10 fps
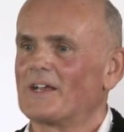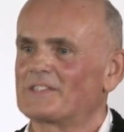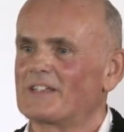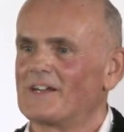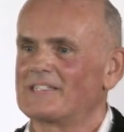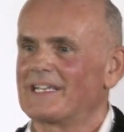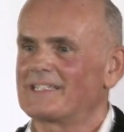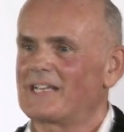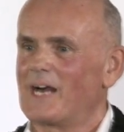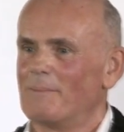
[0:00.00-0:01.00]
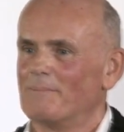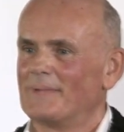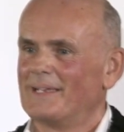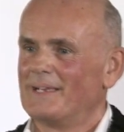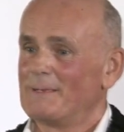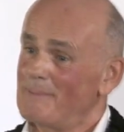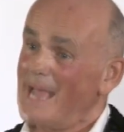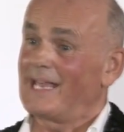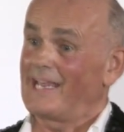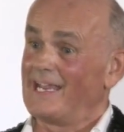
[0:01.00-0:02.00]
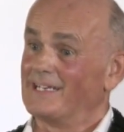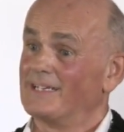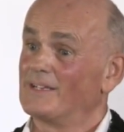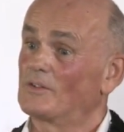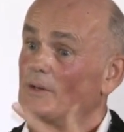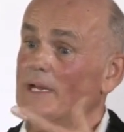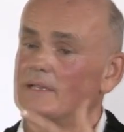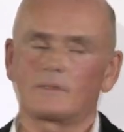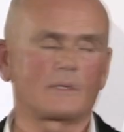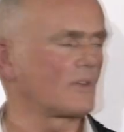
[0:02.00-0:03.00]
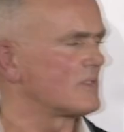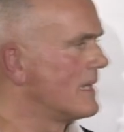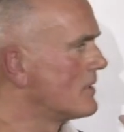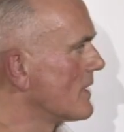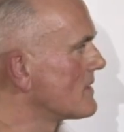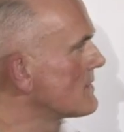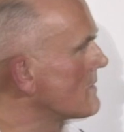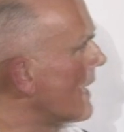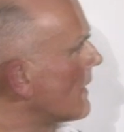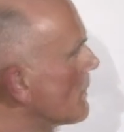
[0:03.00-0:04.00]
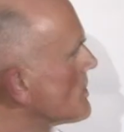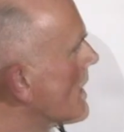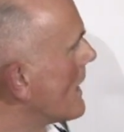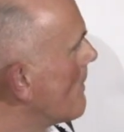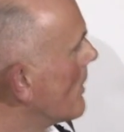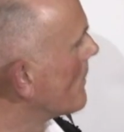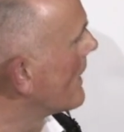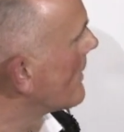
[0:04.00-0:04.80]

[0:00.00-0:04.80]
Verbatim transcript: starting to come back again. So it's just an interesting cycle, which I'll come on with.